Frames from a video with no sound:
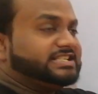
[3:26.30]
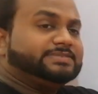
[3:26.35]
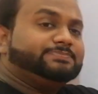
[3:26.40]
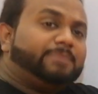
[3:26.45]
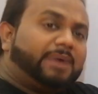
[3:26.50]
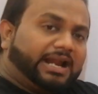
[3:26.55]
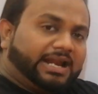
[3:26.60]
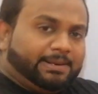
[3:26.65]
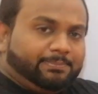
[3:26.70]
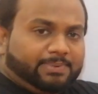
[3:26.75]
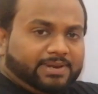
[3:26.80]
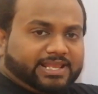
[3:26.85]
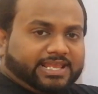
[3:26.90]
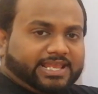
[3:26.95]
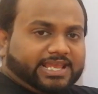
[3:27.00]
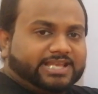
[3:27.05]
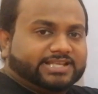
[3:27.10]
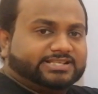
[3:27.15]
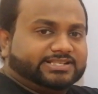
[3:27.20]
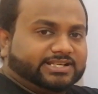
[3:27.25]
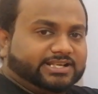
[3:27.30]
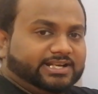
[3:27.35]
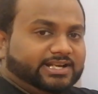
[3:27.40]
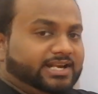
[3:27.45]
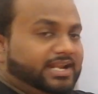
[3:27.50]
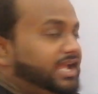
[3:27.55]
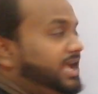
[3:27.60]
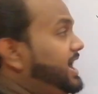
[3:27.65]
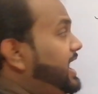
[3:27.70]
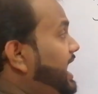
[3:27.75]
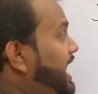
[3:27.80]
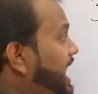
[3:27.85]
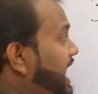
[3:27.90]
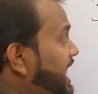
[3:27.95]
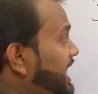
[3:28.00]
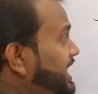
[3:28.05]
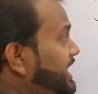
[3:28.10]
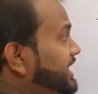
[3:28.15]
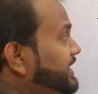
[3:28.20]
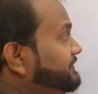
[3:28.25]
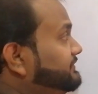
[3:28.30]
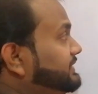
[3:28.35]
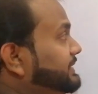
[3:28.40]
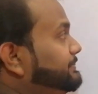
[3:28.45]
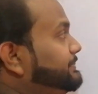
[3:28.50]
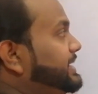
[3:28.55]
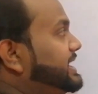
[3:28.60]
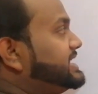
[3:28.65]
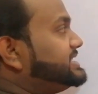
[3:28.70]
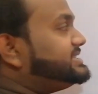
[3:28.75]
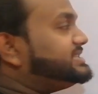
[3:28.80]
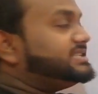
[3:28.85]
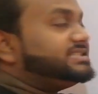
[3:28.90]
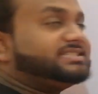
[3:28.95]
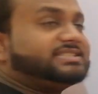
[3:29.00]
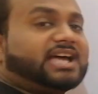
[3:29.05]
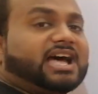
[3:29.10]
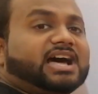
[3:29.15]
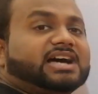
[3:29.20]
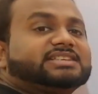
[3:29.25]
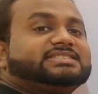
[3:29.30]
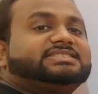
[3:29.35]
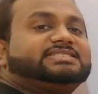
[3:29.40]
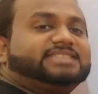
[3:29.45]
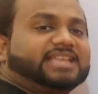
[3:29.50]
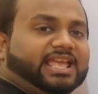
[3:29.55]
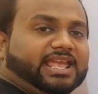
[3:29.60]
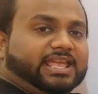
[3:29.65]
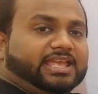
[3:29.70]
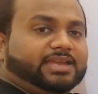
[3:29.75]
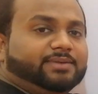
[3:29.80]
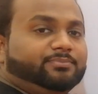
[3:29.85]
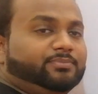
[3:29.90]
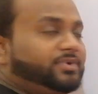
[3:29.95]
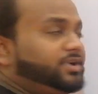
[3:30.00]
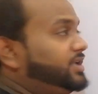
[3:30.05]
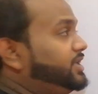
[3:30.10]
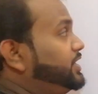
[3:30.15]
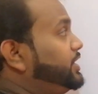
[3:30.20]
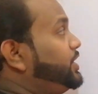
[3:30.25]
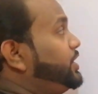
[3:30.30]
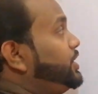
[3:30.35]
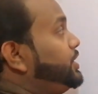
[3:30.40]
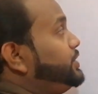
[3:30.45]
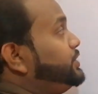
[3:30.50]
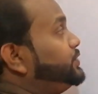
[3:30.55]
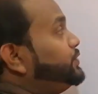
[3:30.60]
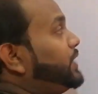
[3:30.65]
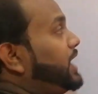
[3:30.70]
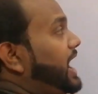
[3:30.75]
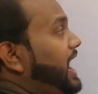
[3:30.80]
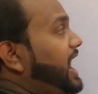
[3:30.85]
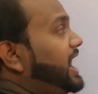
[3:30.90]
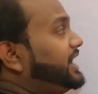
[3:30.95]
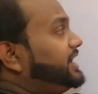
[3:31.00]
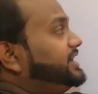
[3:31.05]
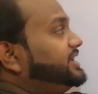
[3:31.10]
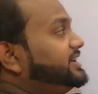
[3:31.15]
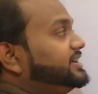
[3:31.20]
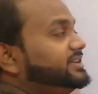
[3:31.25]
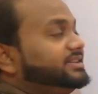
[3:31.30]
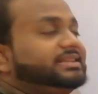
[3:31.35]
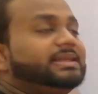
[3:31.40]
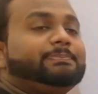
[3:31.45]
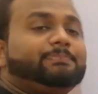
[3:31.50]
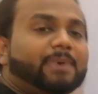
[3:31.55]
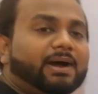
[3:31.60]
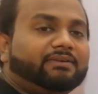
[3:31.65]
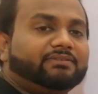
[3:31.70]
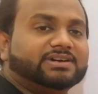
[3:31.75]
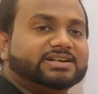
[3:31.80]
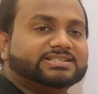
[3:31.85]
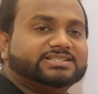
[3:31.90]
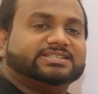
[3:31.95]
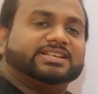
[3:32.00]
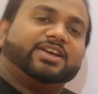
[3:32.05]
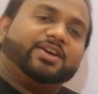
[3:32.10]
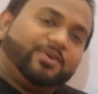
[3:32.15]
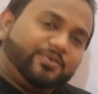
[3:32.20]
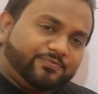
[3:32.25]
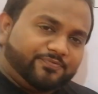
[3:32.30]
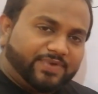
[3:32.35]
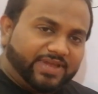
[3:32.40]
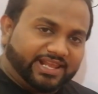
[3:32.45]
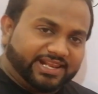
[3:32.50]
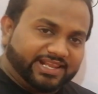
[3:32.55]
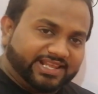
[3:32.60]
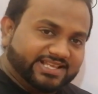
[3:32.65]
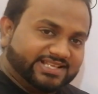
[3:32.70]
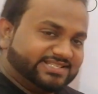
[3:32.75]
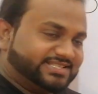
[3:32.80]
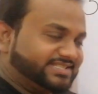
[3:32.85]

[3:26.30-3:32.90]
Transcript: is multiplication and if the bases are same, you add the powers. Very